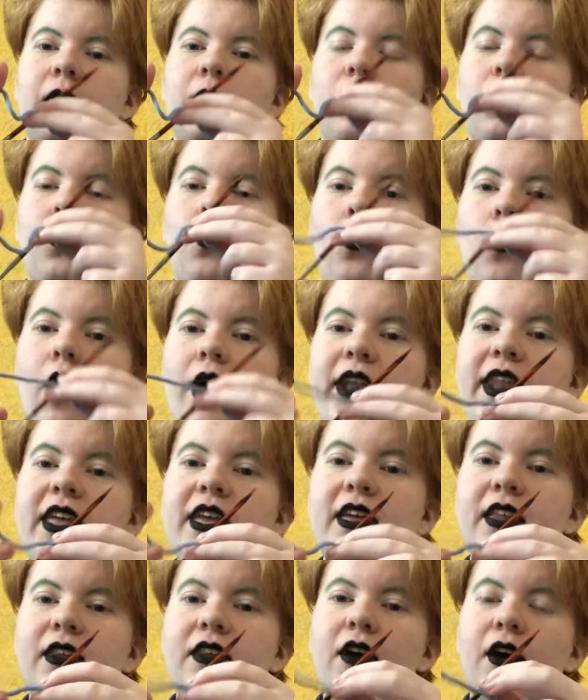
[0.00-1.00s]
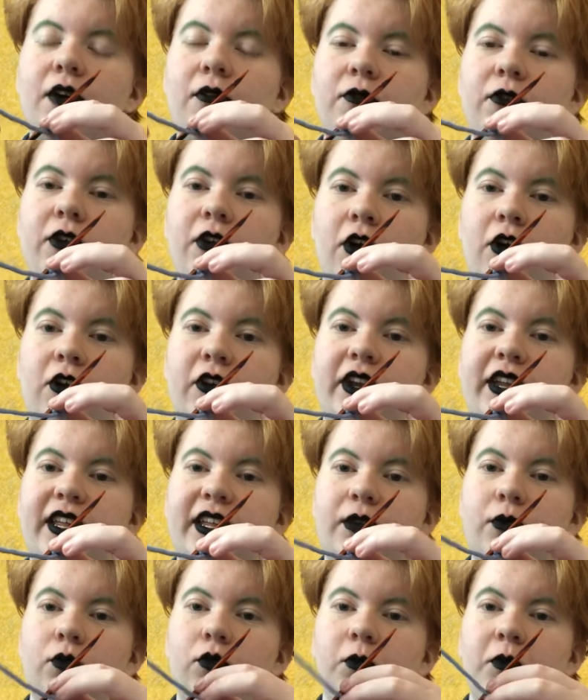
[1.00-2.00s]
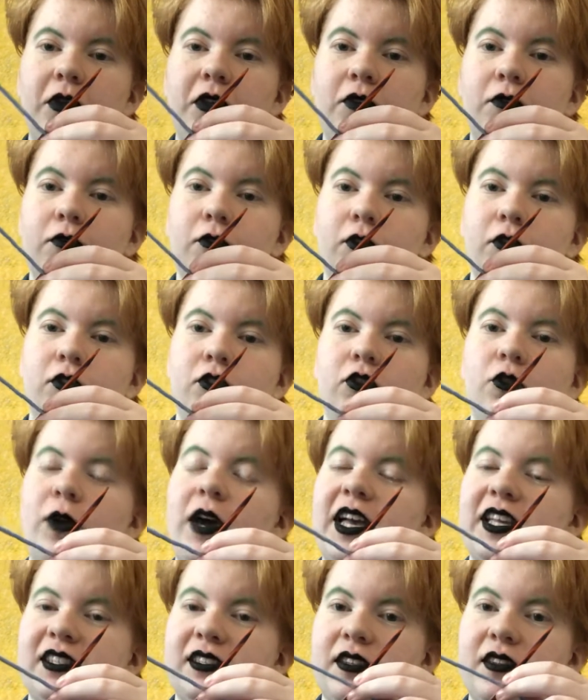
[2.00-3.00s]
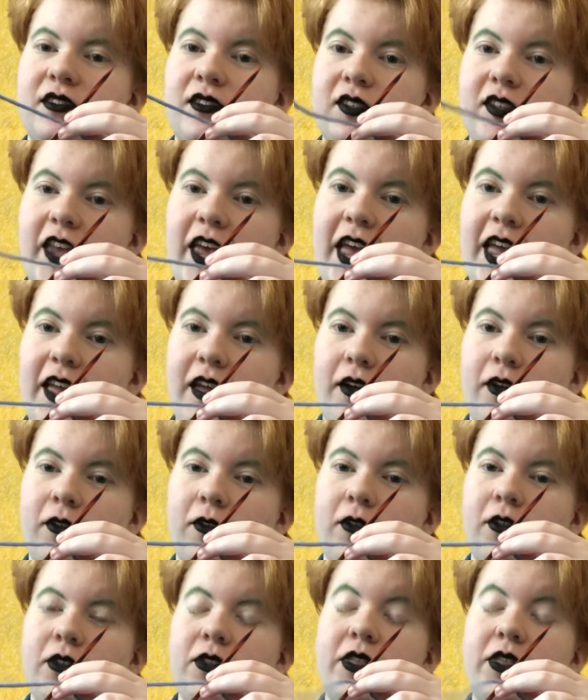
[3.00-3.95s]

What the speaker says: one end of the yarn will be referred to as the tail.